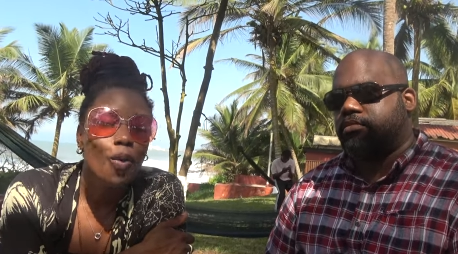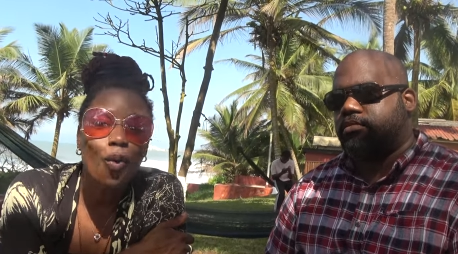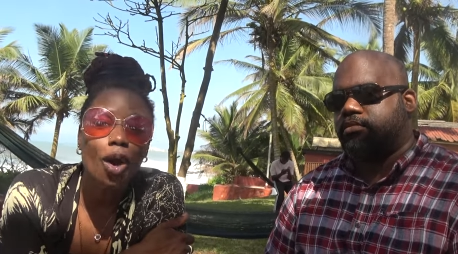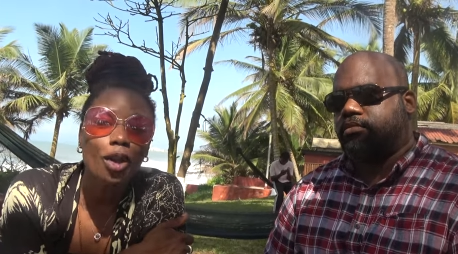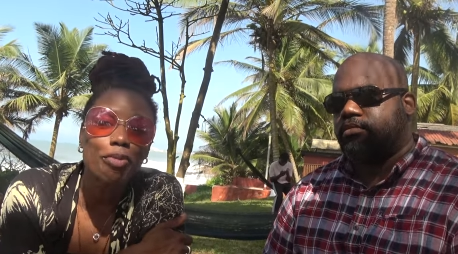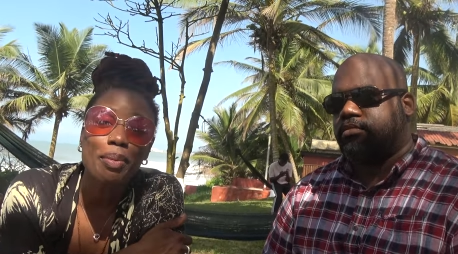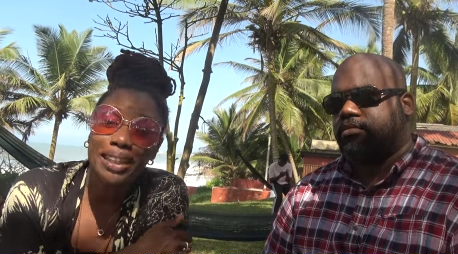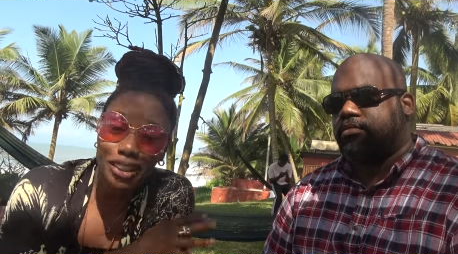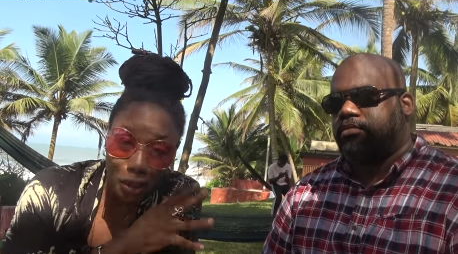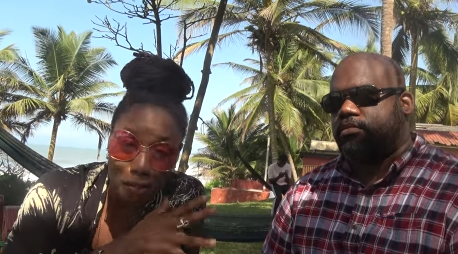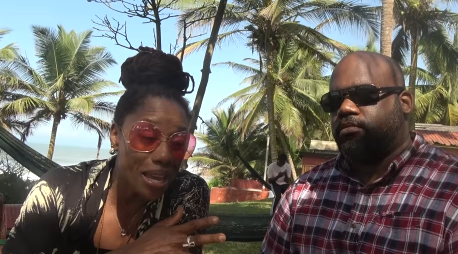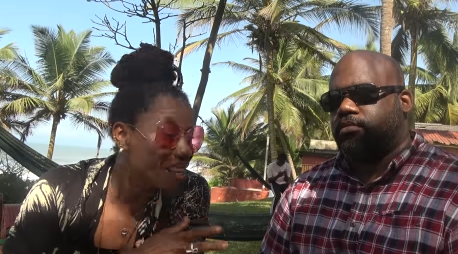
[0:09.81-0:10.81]
Speaker 1: one of my
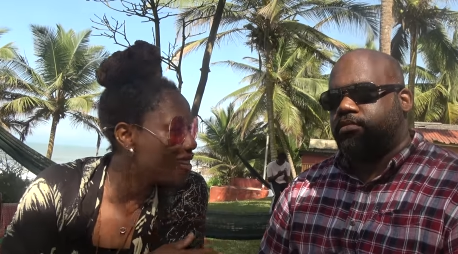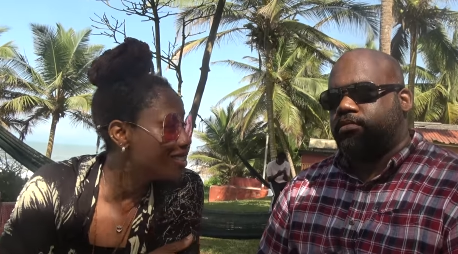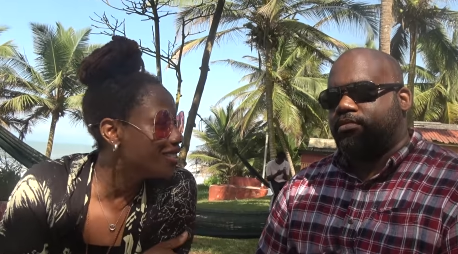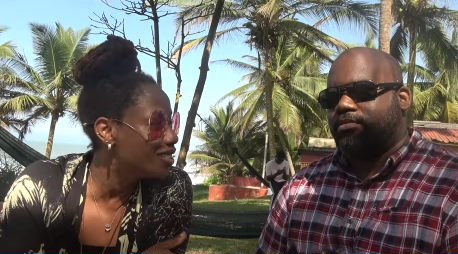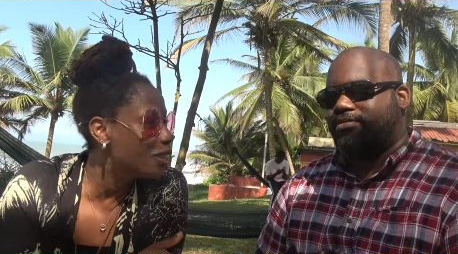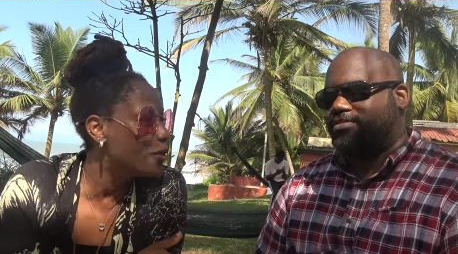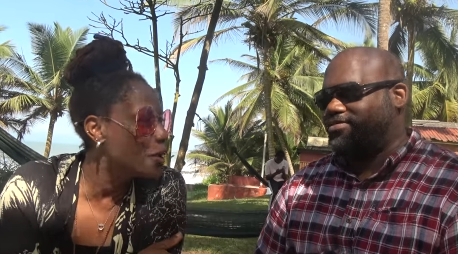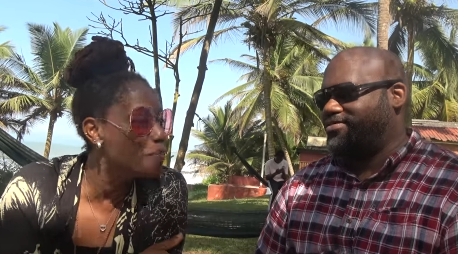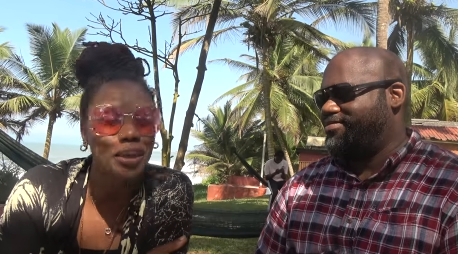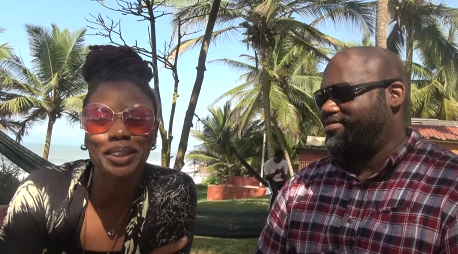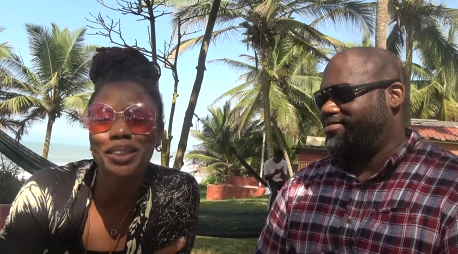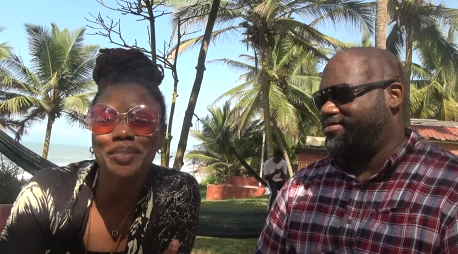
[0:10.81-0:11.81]
Jamaicans. There were
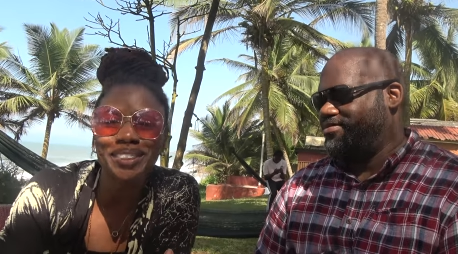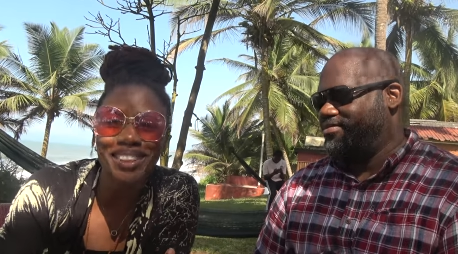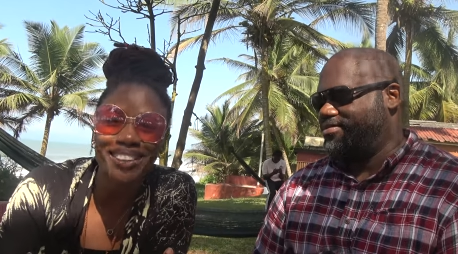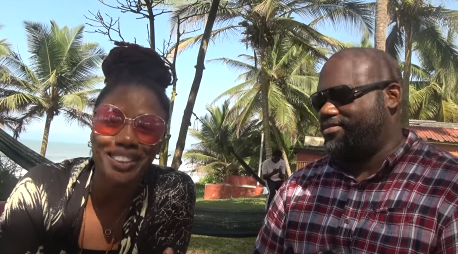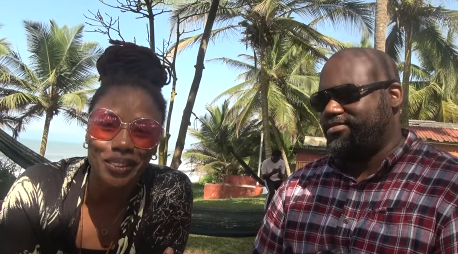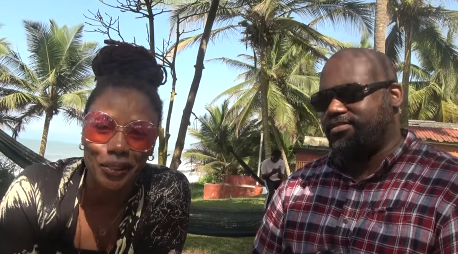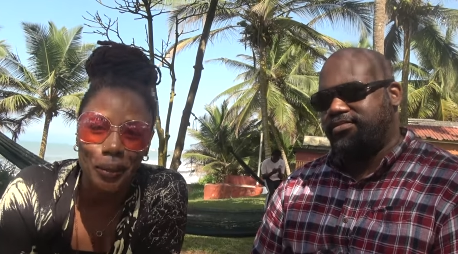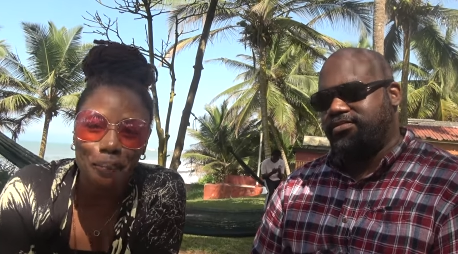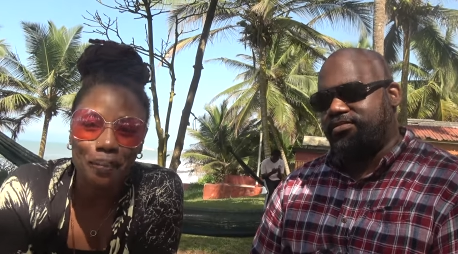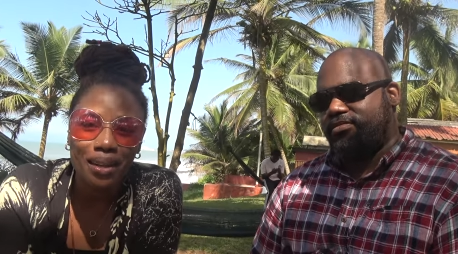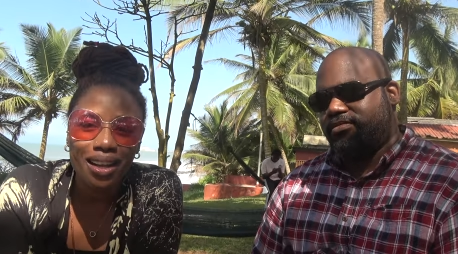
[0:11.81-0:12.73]
a bunch of us on the trip,